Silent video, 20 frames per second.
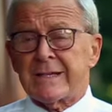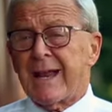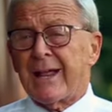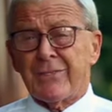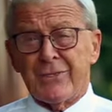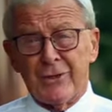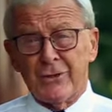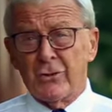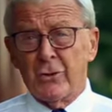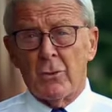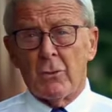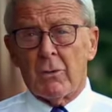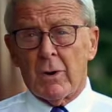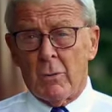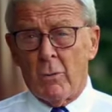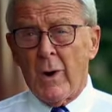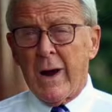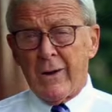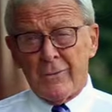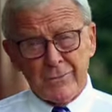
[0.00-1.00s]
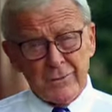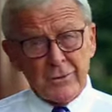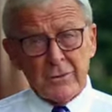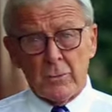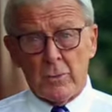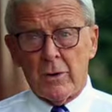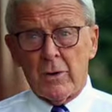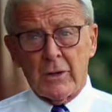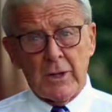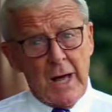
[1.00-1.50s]
and I think you were aware that
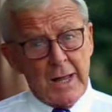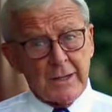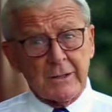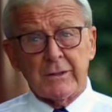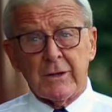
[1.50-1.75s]
there were a lot